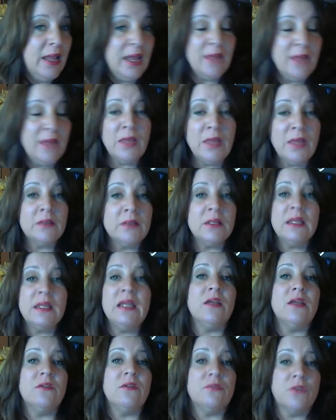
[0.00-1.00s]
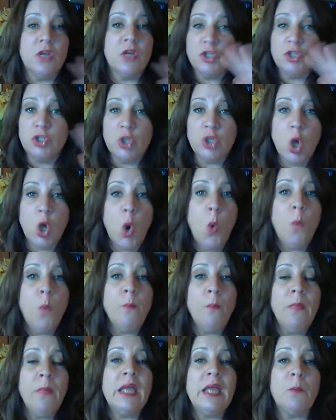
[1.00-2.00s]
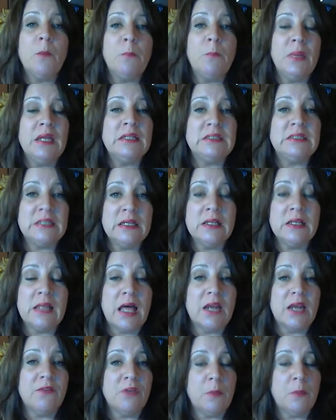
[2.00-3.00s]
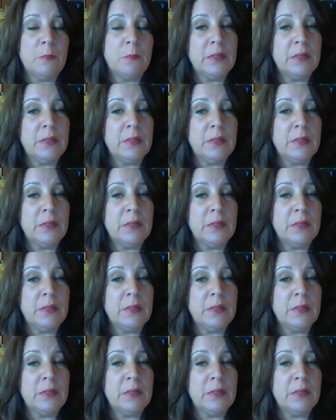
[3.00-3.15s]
and then leave. Don't make a big deal out of it,